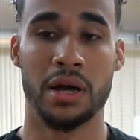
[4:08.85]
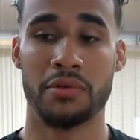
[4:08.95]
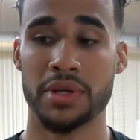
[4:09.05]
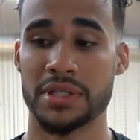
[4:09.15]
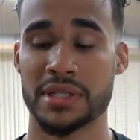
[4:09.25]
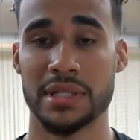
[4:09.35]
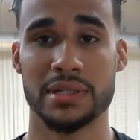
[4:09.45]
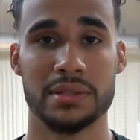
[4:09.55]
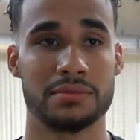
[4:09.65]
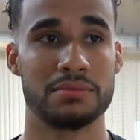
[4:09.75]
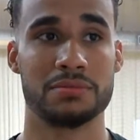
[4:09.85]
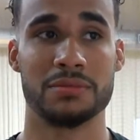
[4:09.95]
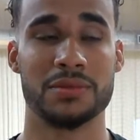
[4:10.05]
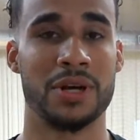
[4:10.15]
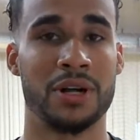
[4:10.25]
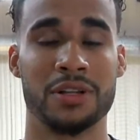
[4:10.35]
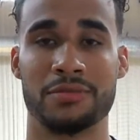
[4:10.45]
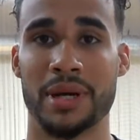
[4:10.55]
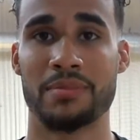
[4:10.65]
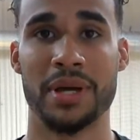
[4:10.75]
we sent all of
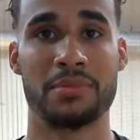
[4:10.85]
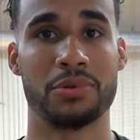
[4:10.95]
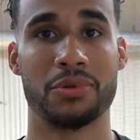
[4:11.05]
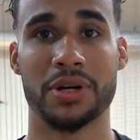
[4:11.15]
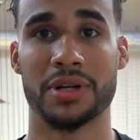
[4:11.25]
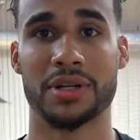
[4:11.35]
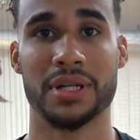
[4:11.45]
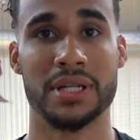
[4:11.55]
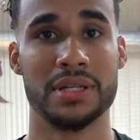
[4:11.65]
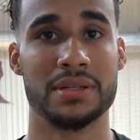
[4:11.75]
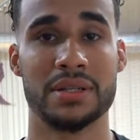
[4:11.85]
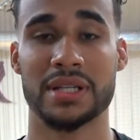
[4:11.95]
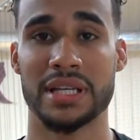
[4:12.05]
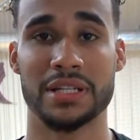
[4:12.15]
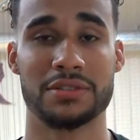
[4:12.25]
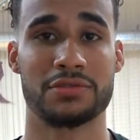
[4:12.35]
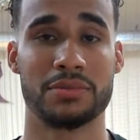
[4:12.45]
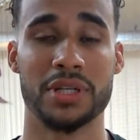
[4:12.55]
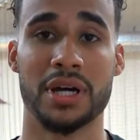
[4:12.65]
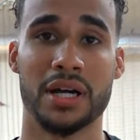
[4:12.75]
my paperwork and things
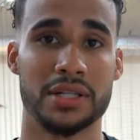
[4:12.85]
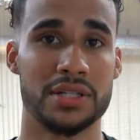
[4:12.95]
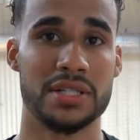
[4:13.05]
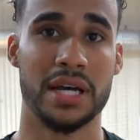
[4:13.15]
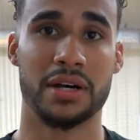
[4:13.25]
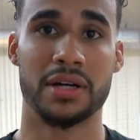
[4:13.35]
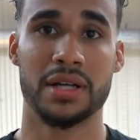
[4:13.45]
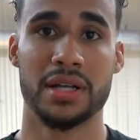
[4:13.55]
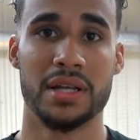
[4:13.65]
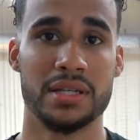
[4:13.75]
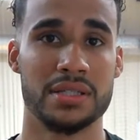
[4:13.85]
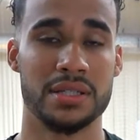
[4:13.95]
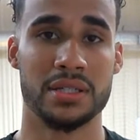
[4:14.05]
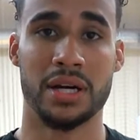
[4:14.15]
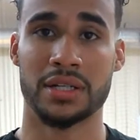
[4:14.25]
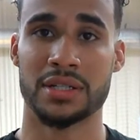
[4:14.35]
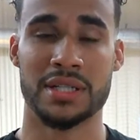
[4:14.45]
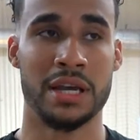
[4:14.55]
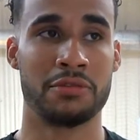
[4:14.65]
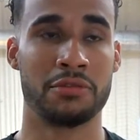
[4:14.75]
from the doctors out to doctors
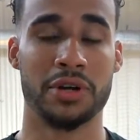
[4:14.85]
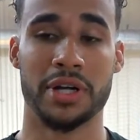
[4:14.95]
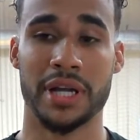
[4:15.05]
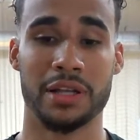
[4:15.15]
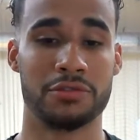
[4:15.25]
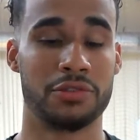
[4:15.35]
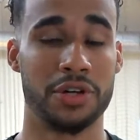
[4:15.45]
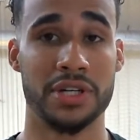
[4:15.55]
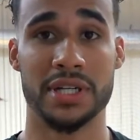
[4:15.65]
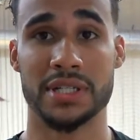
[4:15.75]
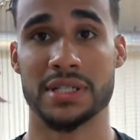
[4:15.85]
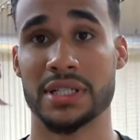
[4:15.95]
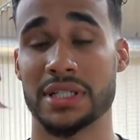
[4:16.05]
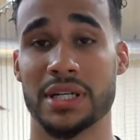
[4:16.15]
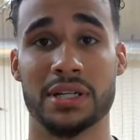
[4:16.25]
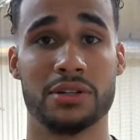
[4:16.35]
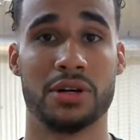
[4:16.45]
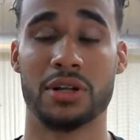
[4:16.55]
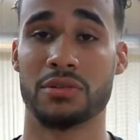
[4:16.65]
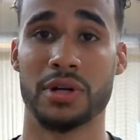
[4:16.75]
everywhere, California, San Diego,
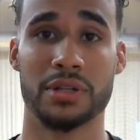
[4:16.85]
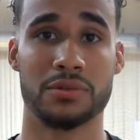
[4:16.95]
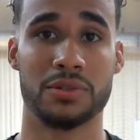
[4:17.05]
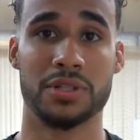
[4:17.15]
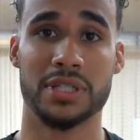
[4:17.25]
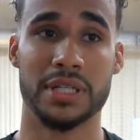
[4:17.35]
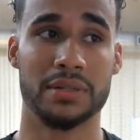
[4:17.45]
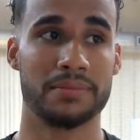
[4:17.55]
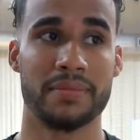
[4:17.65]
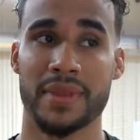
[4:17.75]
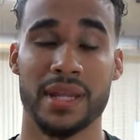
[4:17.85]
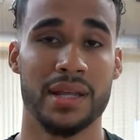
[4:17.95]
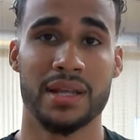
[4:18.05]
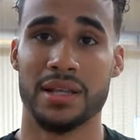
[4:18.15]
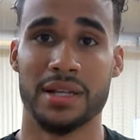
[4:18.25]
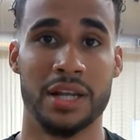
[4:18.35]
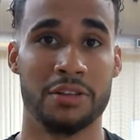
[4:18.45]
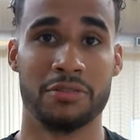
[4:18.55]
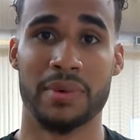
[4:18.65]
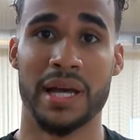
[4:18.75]
all around the world, and
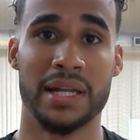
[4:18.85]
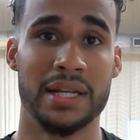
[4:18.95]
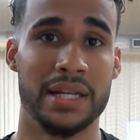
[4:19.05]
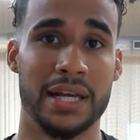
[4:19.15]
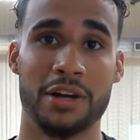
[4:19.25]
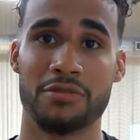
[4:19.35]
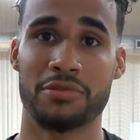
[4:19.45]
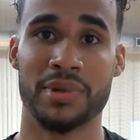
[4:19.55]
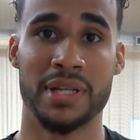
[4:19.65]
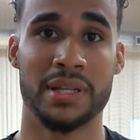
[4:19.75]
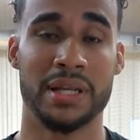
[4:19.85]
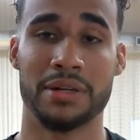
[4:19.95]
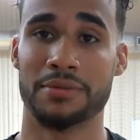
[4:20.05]
none of them had any help for me. And